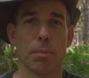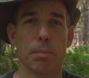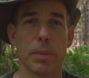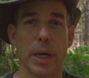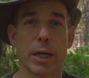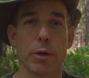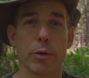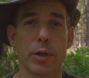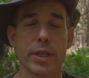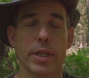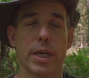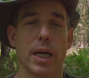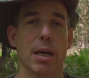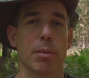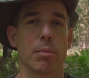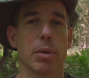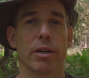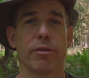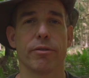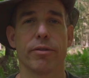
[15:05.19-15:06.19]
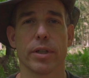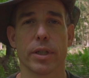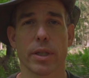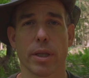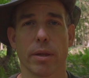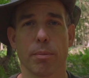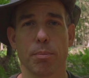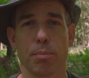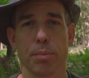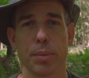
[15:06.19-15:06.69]
Binaries are by far
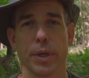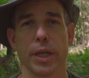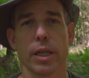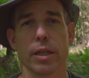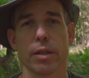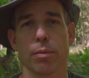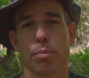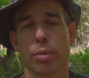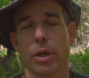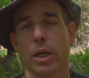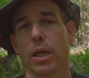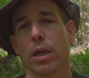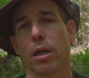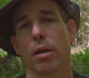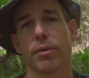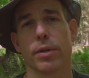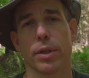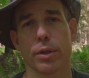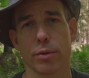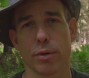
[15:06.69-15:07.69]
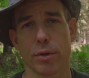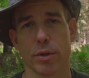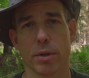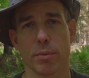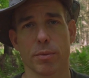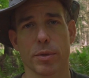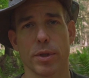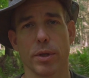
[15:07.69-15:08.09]
the biggest part of your system.